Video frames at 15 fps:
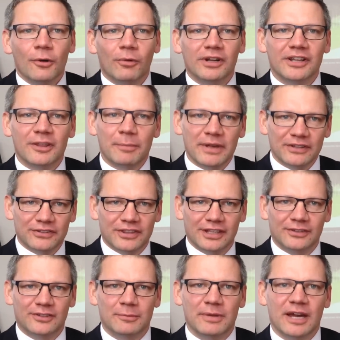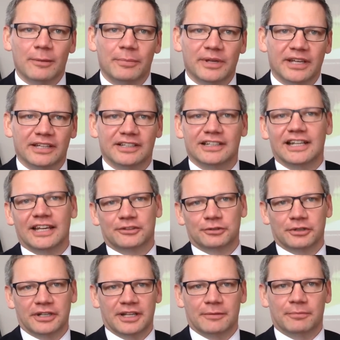One of the best things about being an
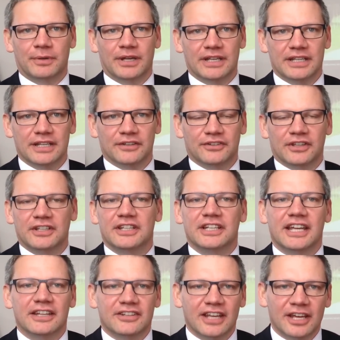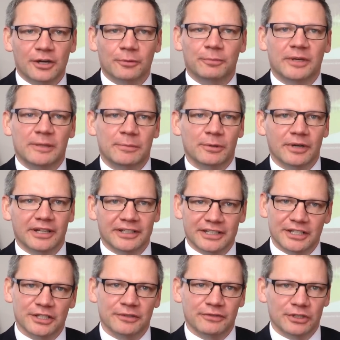electorate MP is that you get to help people at
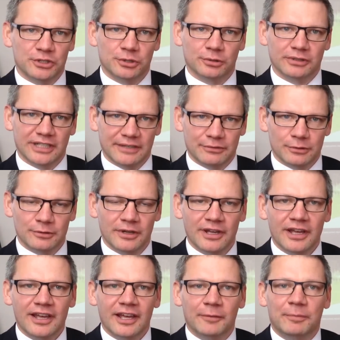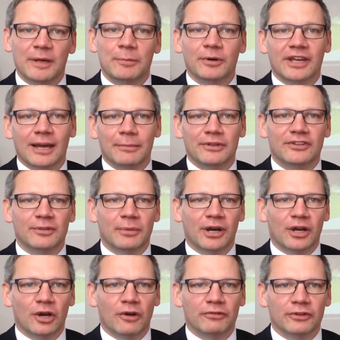an individual level. And people come into
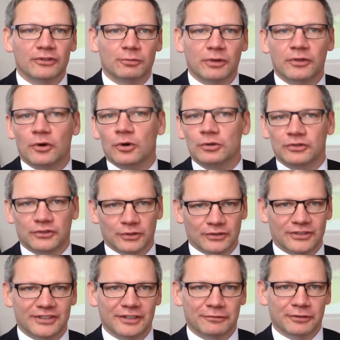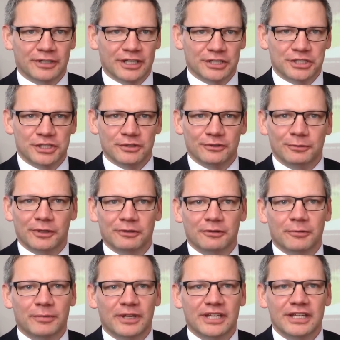my office with all sorts of different issues, whether
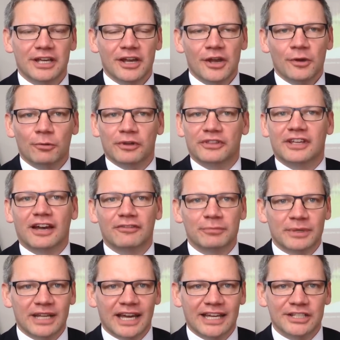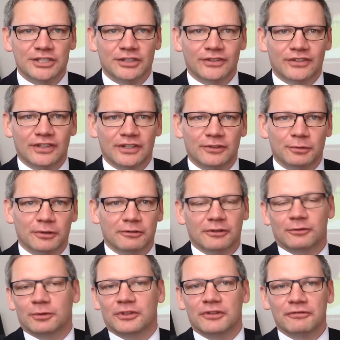it be with government agencies, whether
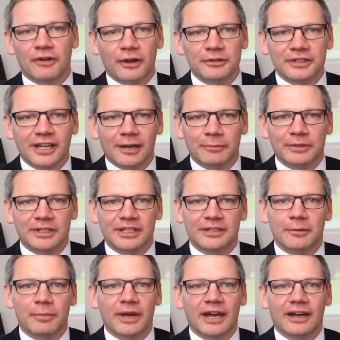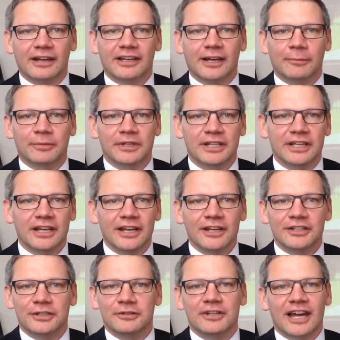it's with the phone company, the power company,
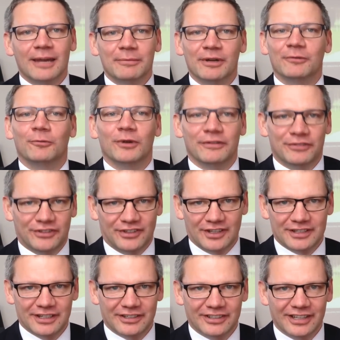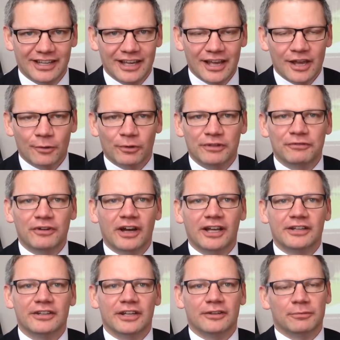you name it, we've seen it. We
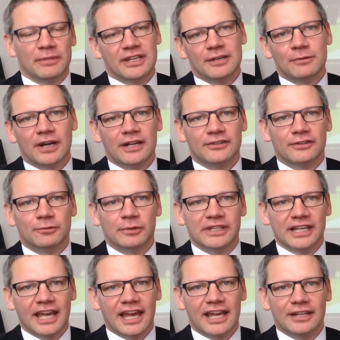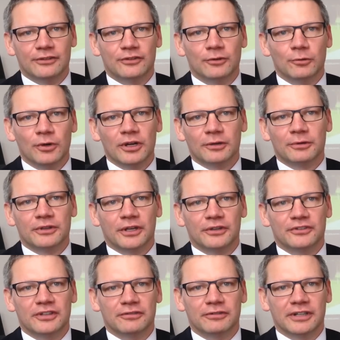find as many ways as we can to work with
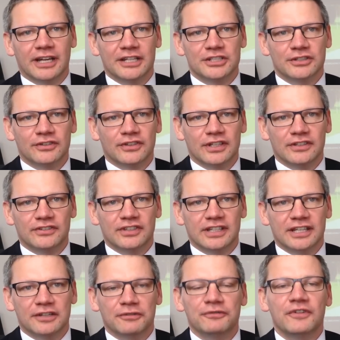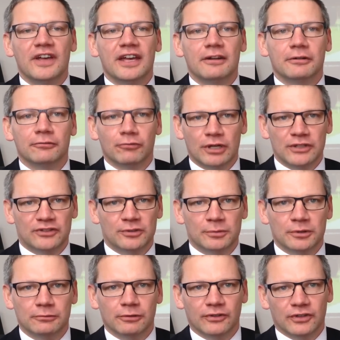those different agencies to get a fair and
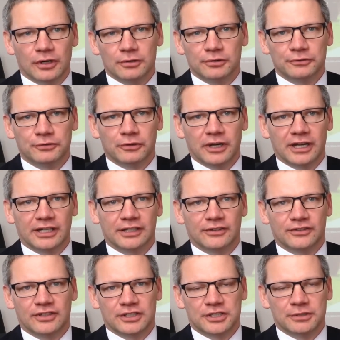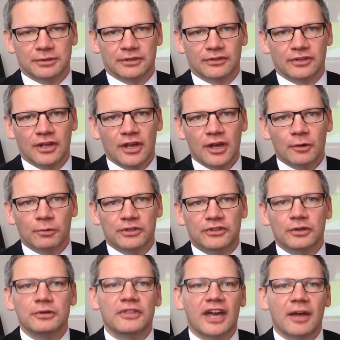reasonable result for our constituents. We
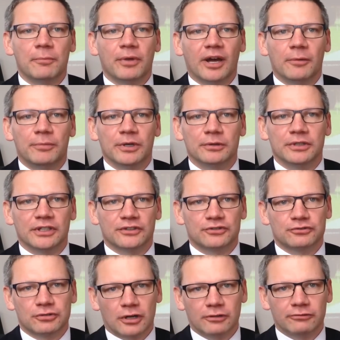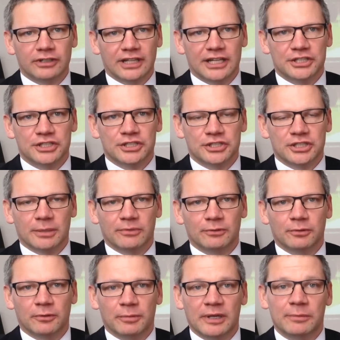do that by building strong
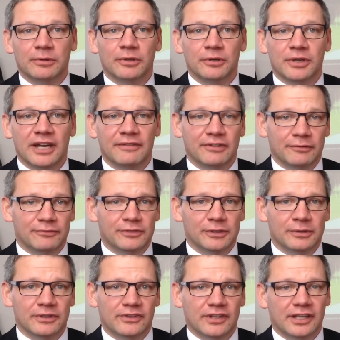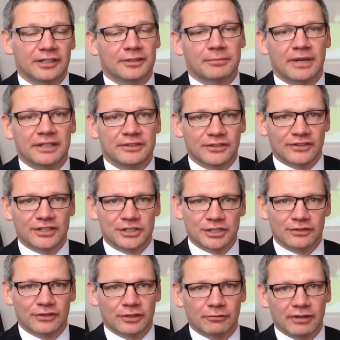relationships with people who have influence and can make
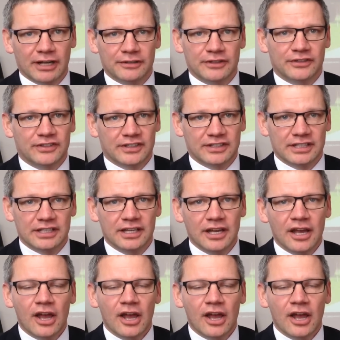decisions around the city.